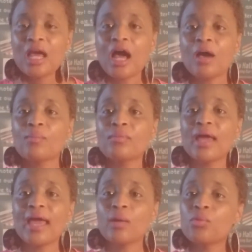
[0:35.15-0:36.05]
Um,
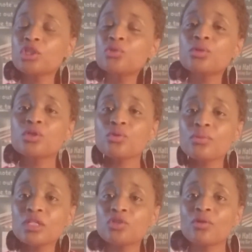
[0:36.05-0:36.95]
and what you would do
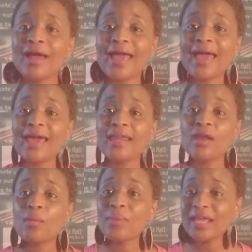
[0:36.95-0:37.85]
is you would add
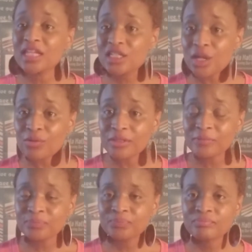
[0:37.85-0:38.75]
baking soda,
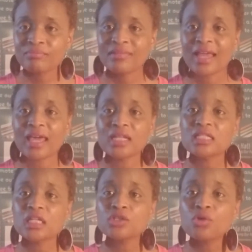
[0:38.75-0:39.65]
an
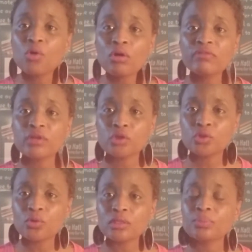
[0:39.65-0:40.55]
essential oil of your
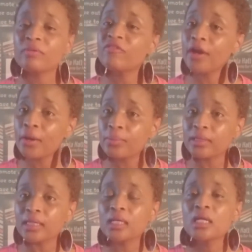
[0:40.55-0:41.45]
choice,
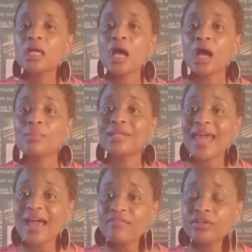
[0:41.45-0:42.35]
preferably um,
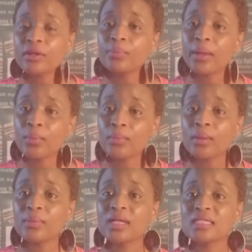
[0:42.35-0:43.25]
lavender and
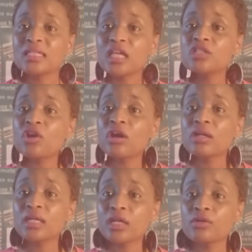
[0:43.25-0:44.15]
peppermint because these are
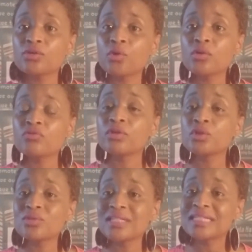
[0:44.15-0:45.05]
geared towards
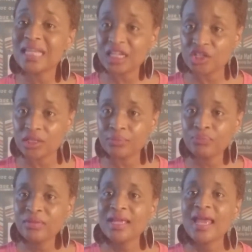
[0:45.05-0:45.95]
reducing tension,
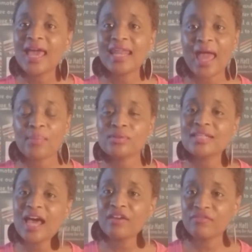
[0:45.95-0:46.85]
and apple
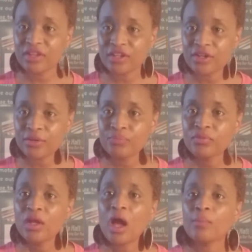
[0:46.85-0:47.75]
cider vinegar.
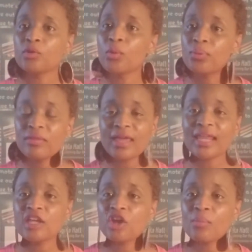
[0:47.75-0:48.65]
Um, you will put that
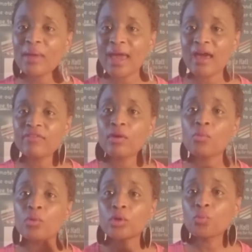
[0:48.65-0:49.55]
in your bath
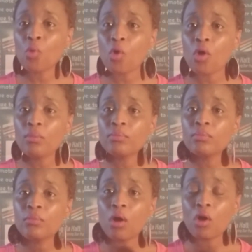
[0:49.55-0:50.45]
with warm
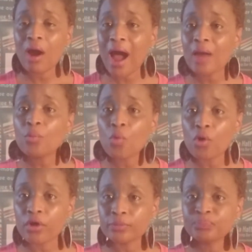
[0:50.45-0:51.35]
or hot
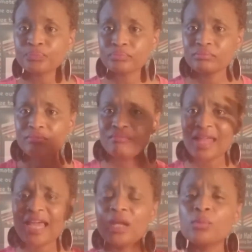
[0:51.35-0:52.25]
water
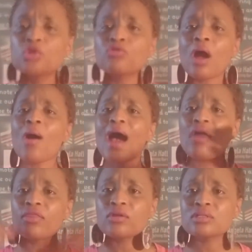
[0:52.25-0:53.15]
and it will draw
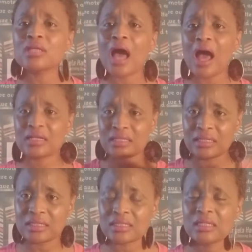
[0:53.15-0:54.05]
out those
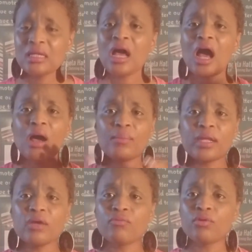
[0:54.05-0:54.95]
toxins um,
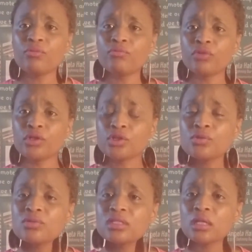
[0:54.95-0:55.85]
and it will
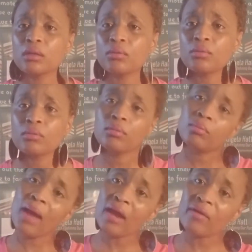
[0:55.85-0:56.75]
reduce the
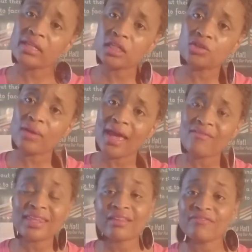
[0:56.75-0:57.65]
migraines that you have
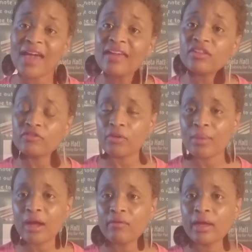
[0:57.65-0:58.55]
and the effect of your
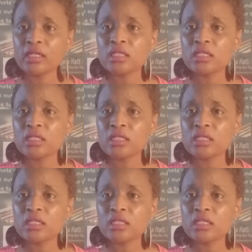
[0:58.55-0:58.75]
migraine.